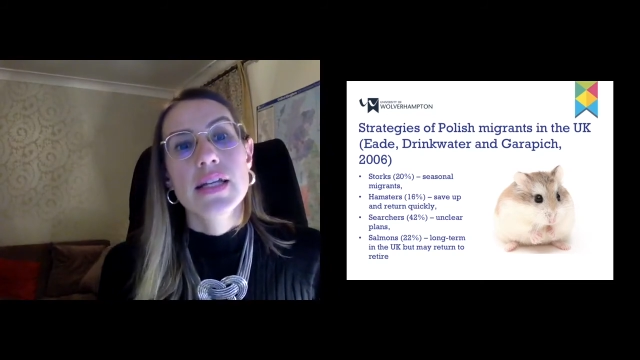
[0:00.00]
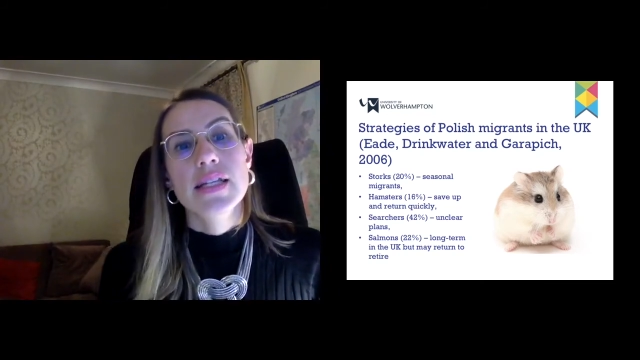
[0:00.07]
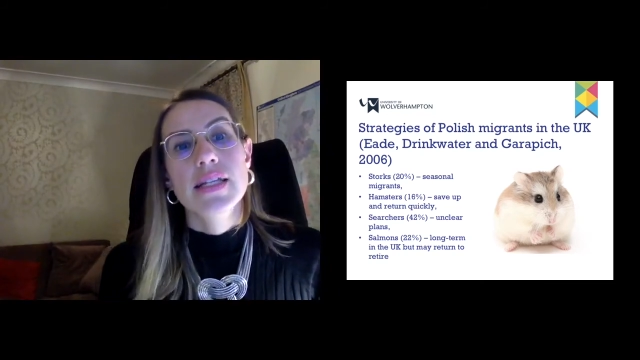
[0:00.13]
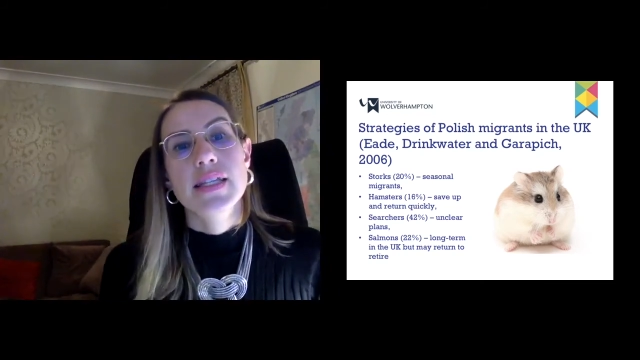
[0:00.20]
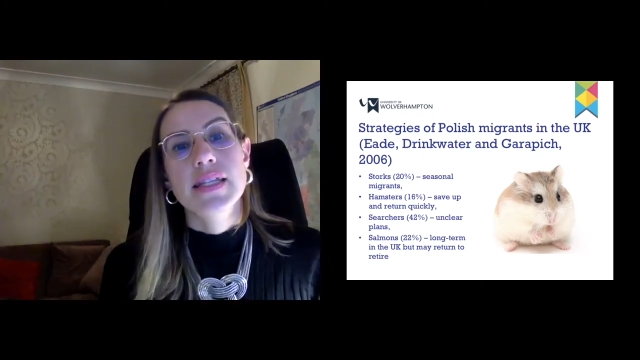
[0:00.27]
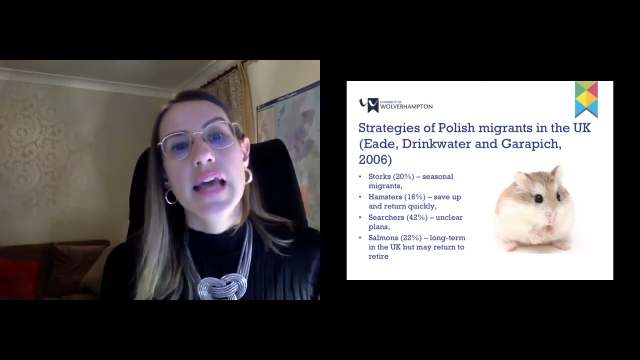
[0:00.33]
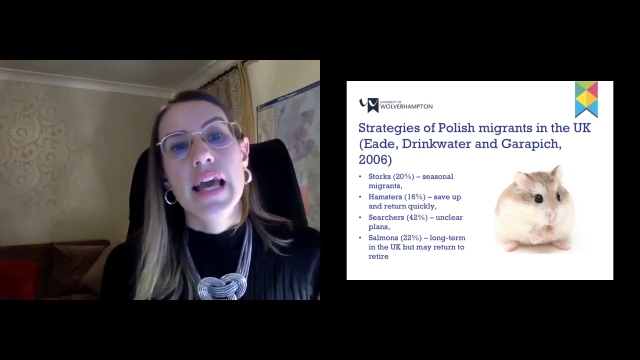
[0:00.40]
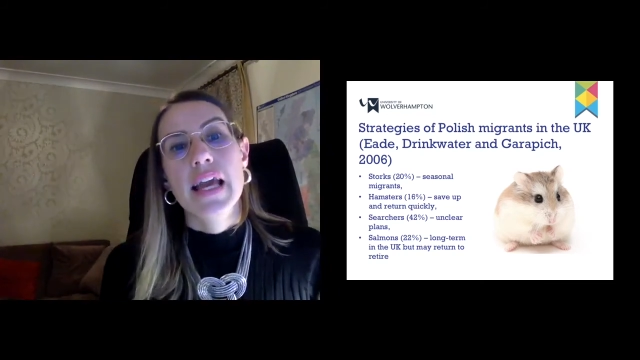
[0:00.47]

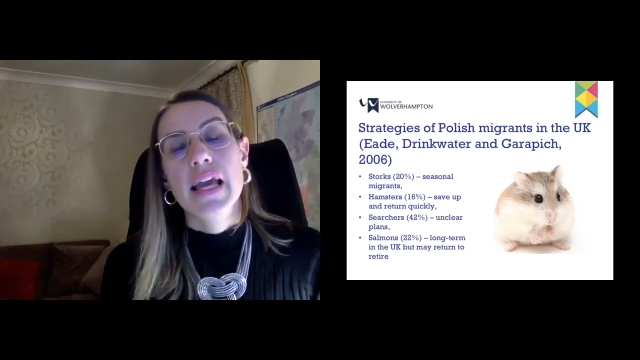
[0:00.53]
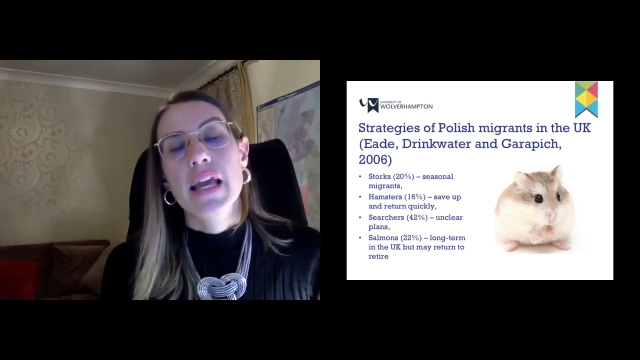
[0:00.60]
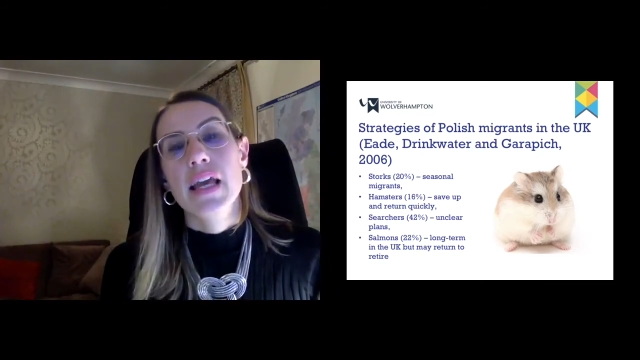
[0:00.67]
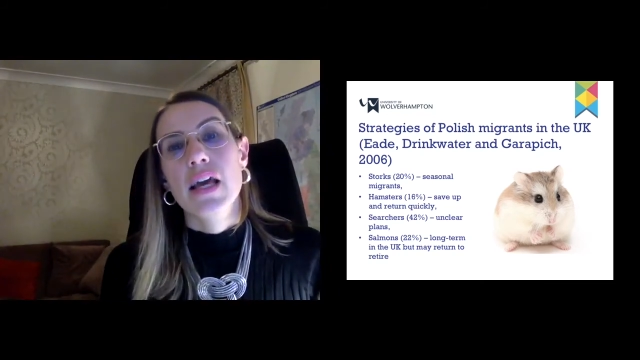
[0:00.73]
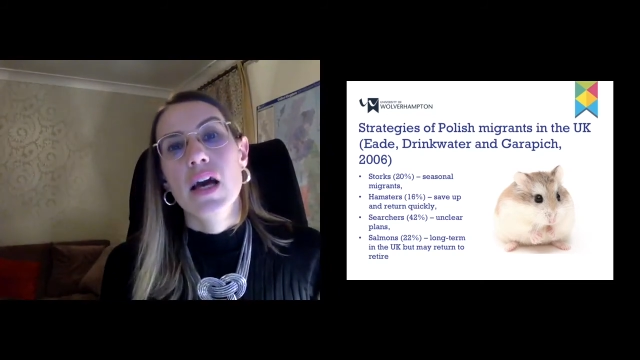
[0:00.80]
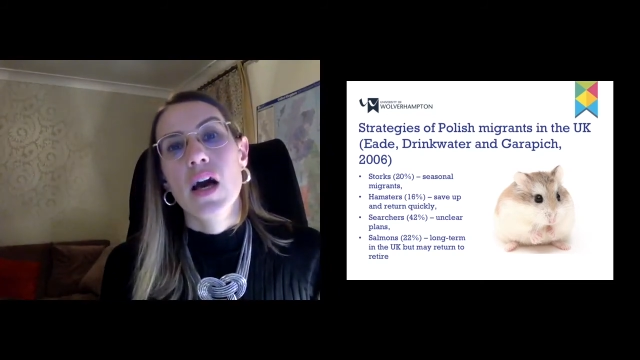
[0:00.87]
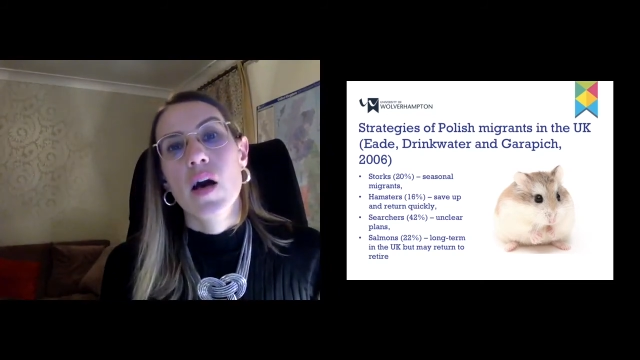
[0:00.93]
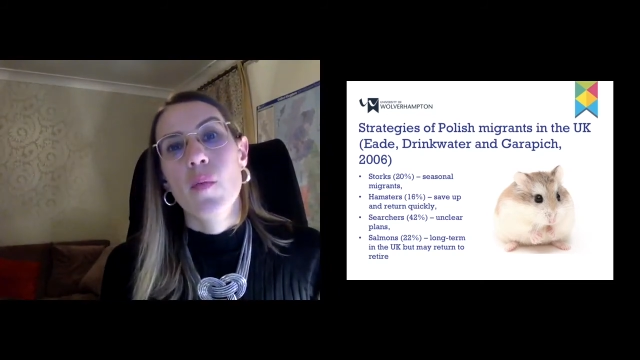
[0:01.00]
saying
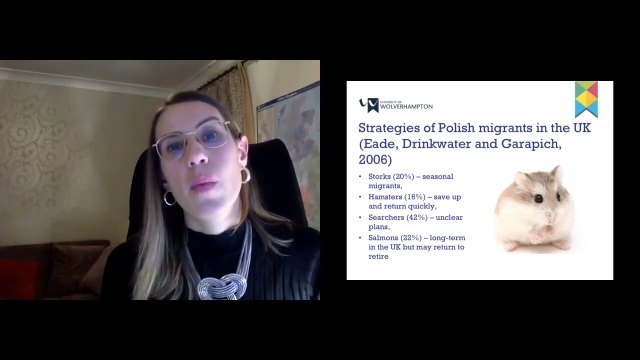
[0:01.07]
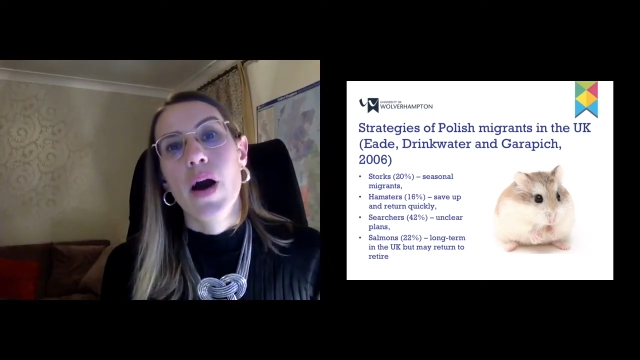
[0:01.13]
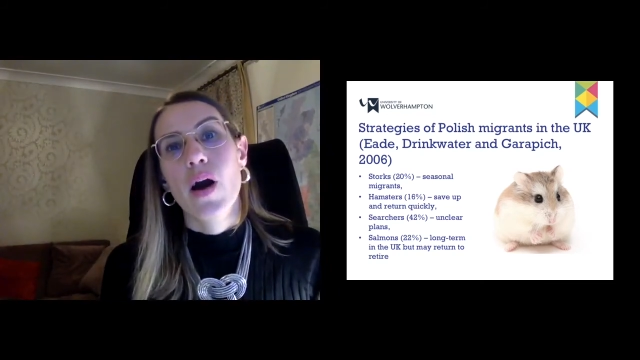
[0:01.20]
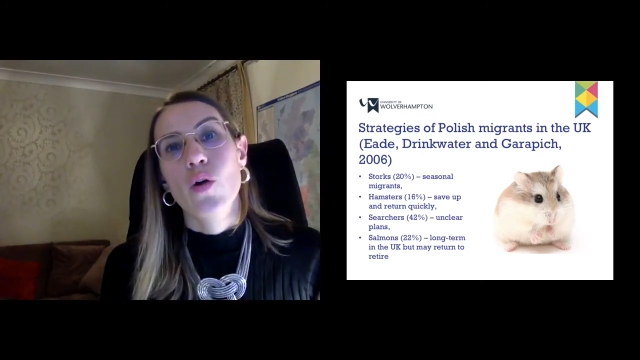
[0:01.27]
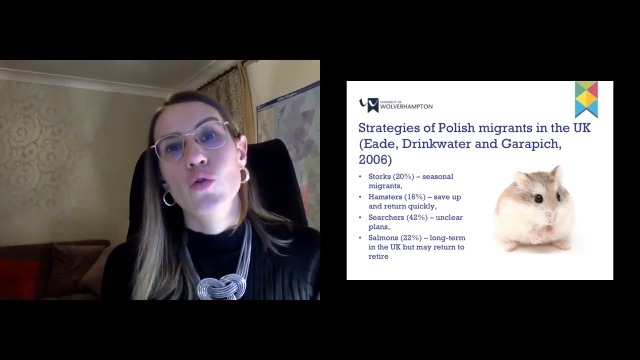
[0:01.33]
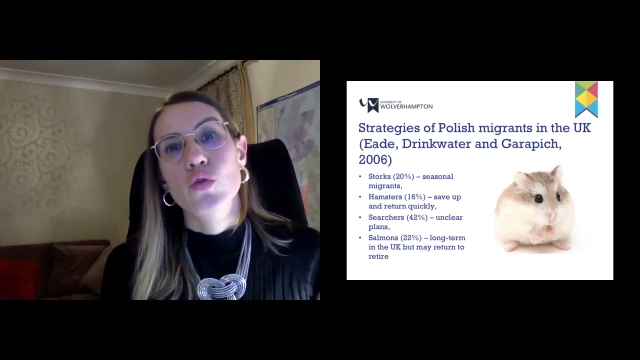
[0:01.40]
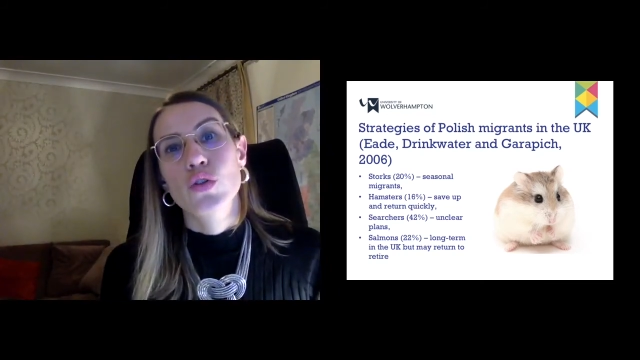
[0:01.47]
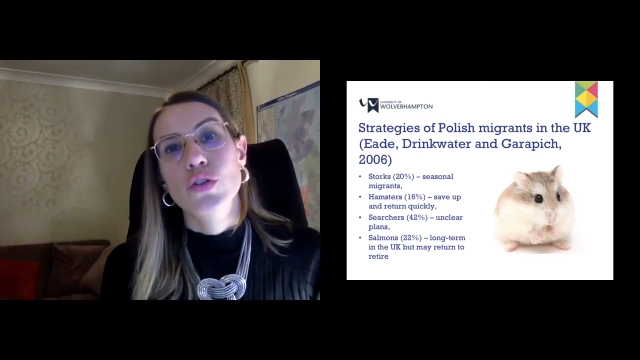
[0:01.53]

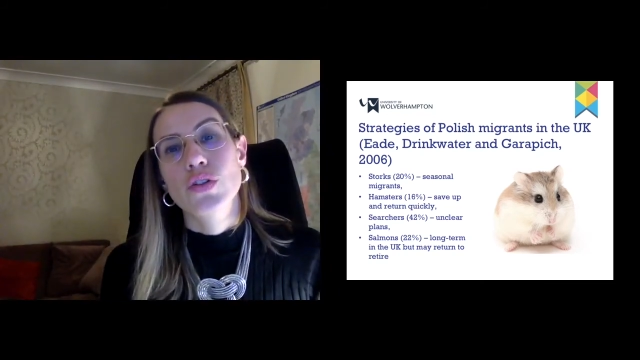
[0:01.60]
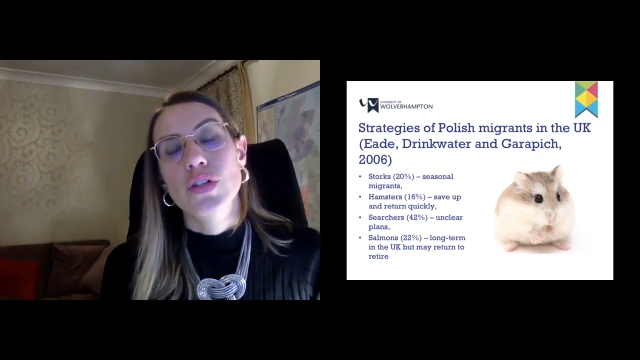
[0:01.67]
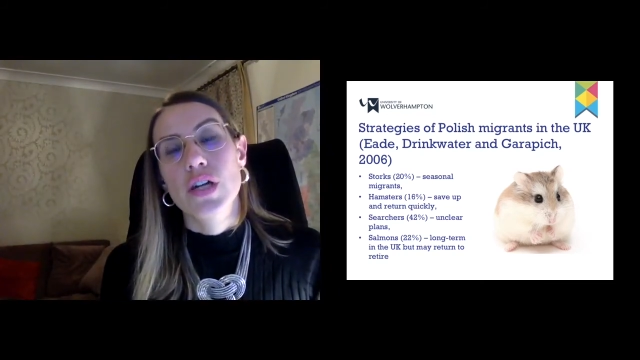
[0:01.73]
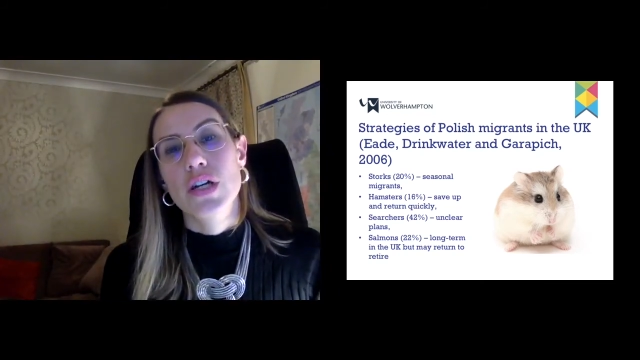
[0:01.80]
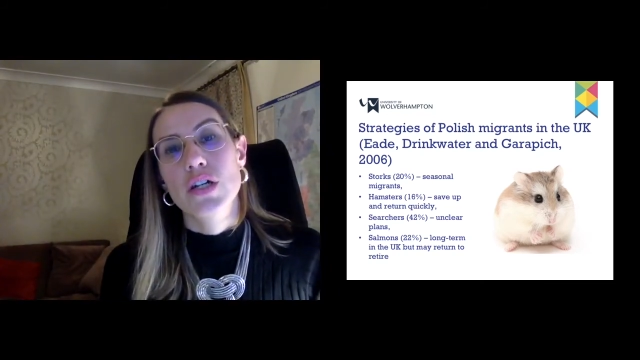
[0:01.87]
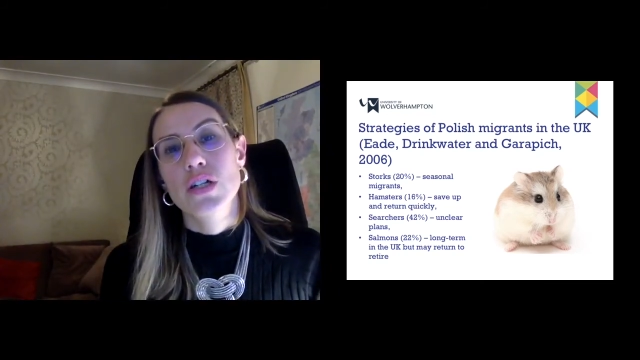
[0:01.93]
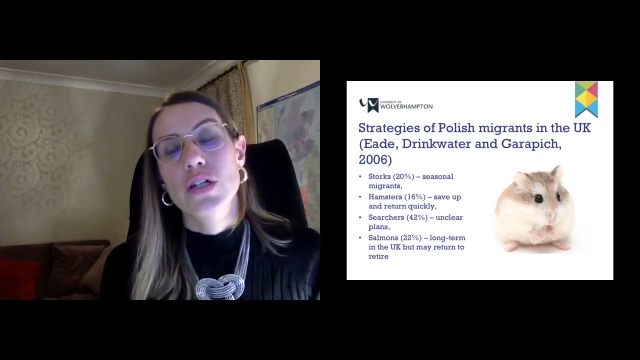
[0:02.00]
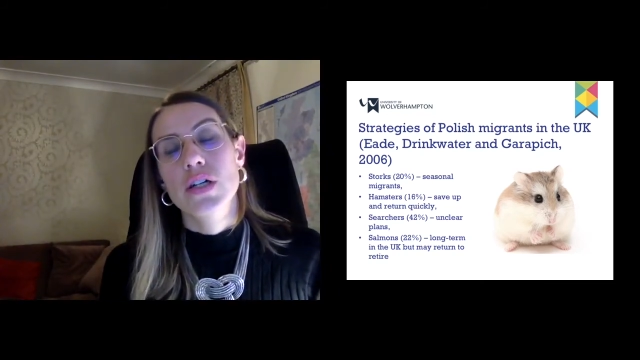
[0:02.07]
about
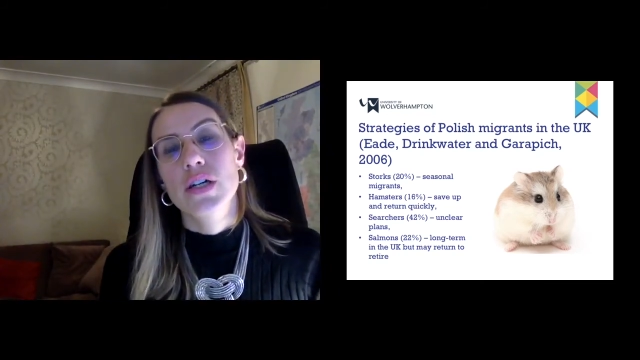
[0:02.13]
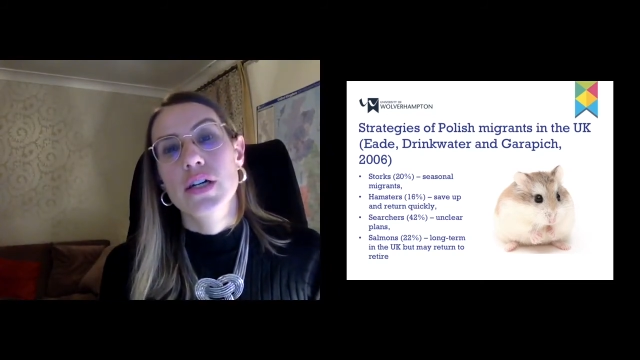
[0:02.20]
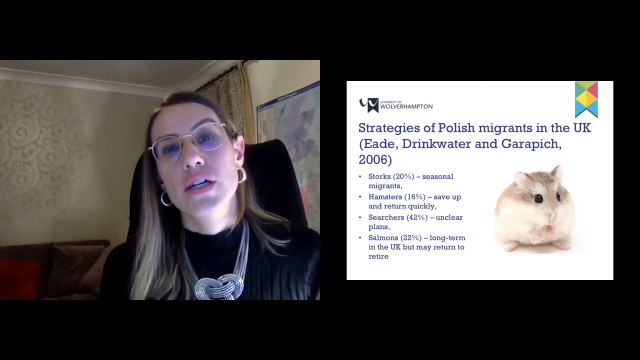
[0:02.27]
their